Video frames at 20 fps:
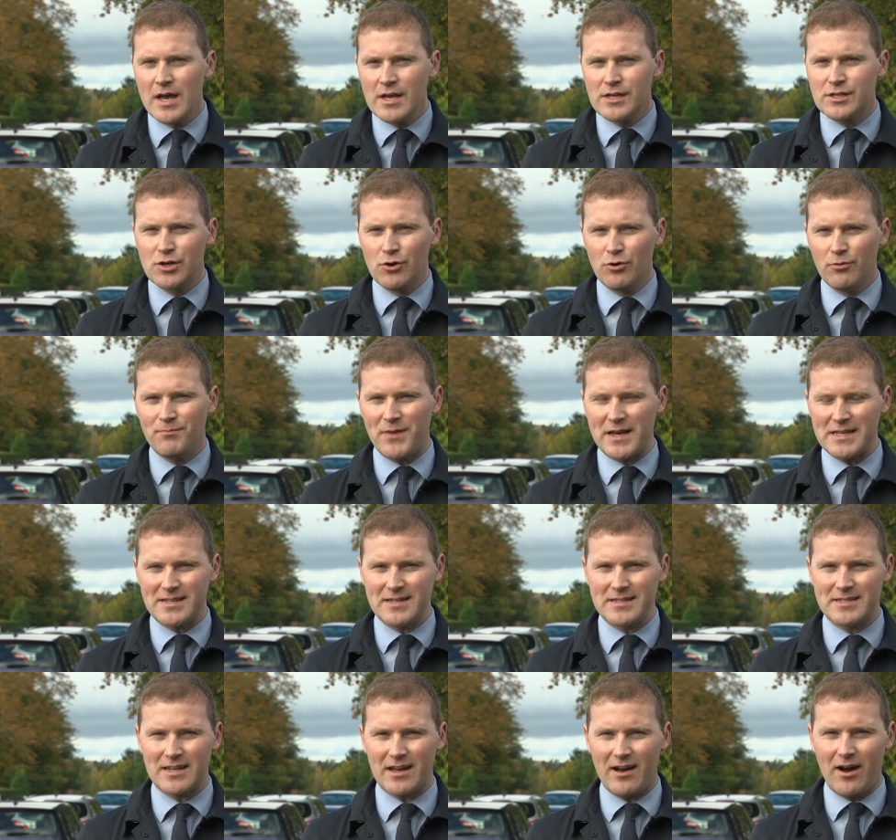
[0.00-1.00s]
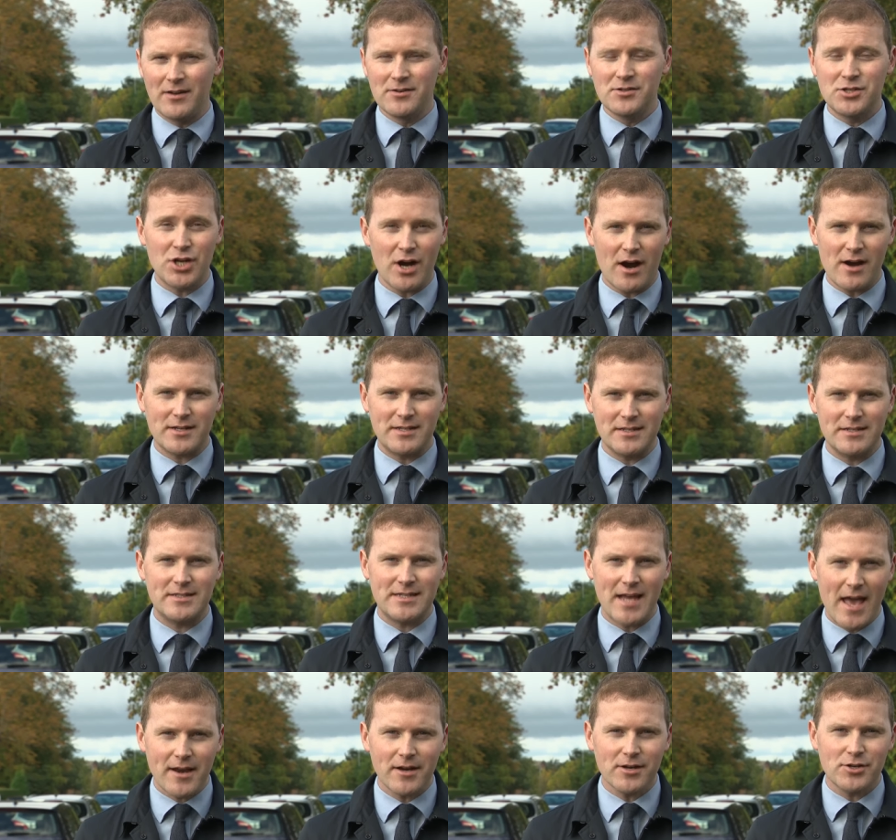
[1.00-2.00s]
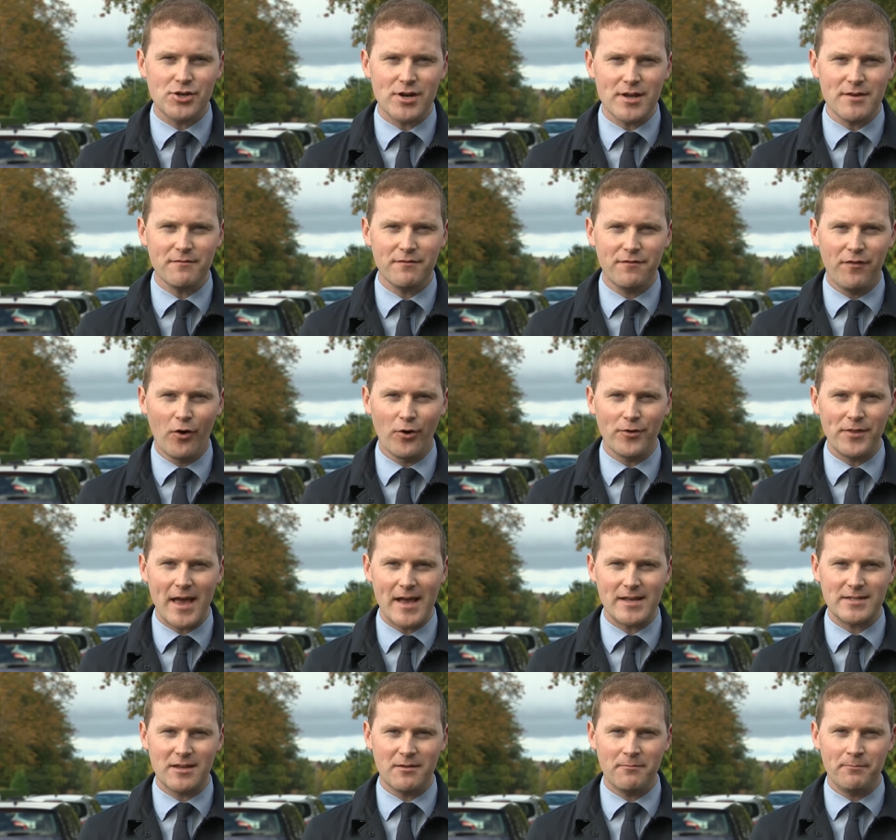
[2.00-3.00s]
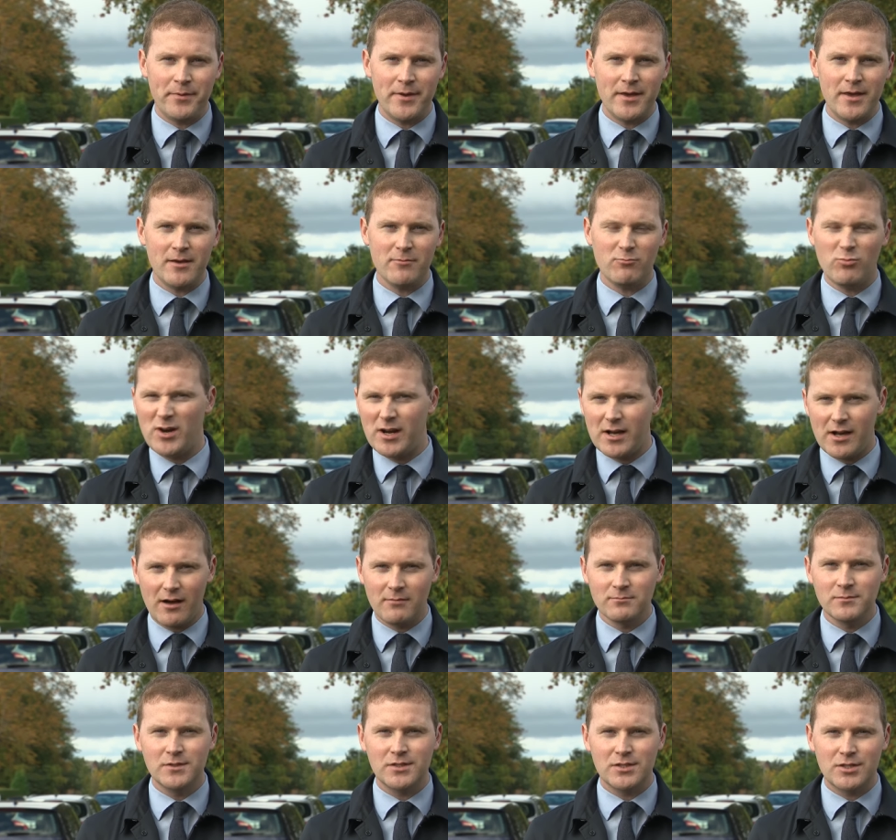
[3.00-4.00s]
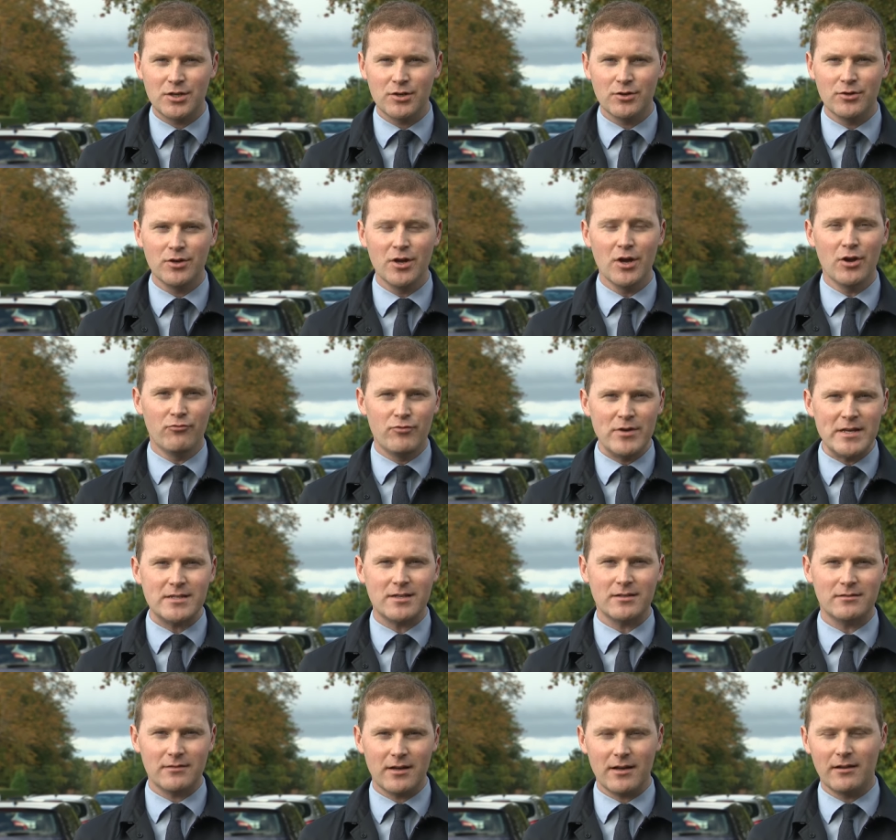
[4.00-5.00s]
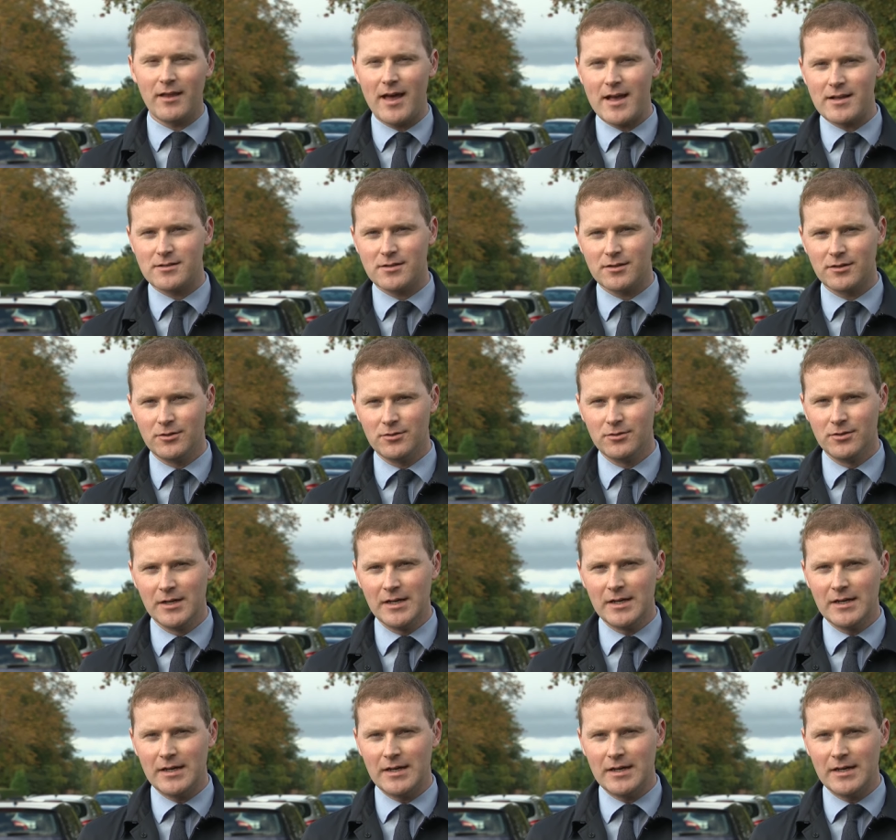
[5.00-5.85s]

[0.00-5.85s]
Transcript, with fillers: So this is uncharted territory for the SNP when it comes to recent electoral